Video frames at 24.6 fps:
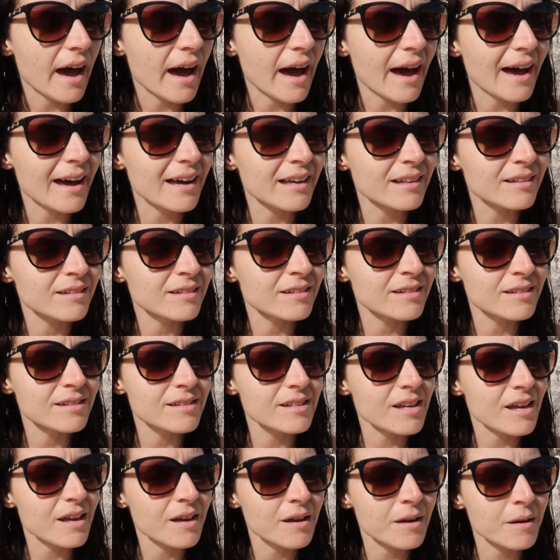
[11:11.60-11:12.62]

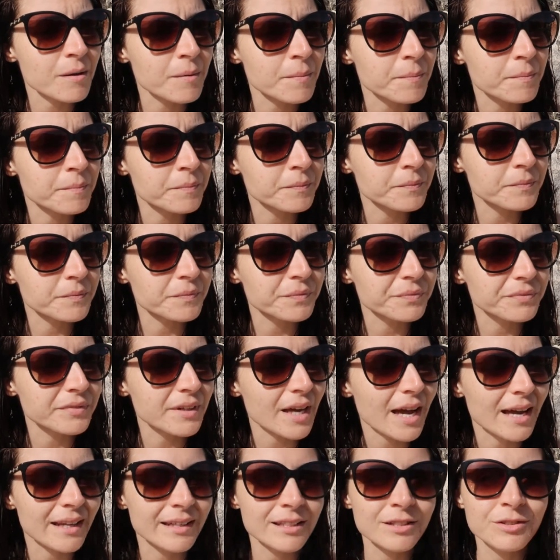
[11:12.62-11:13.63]
and um,
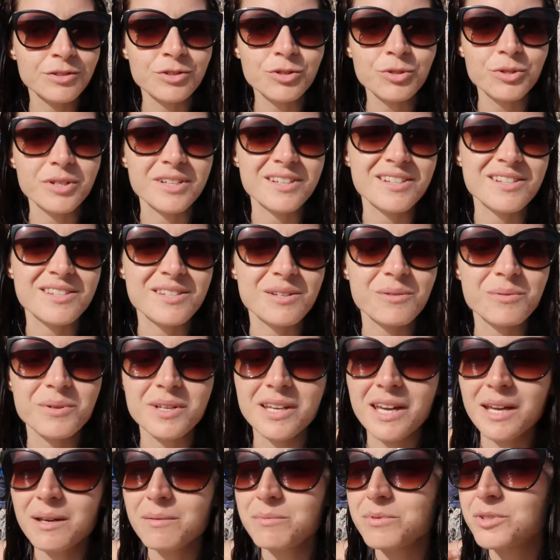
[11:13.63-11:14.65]
and enjoy. So we
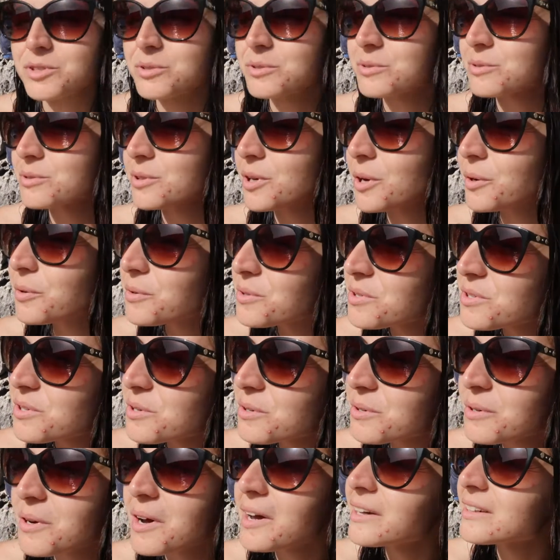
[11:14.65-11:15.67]
came to
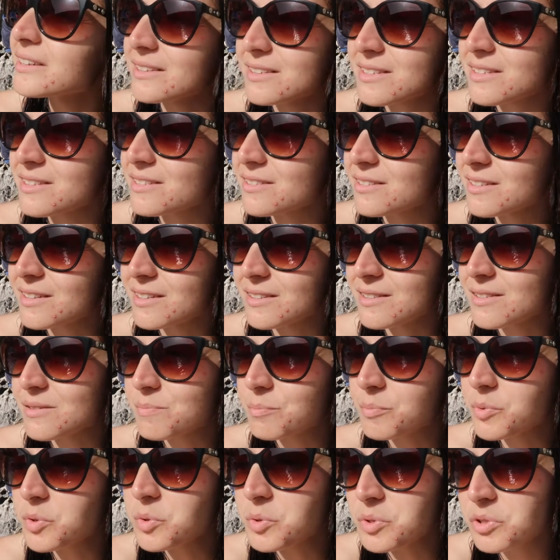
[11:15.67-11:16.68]
Gozo, and it's it's
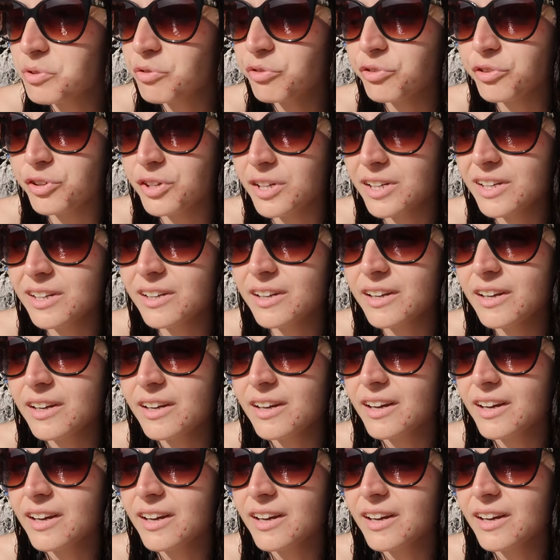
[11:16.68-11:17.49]
beautiful,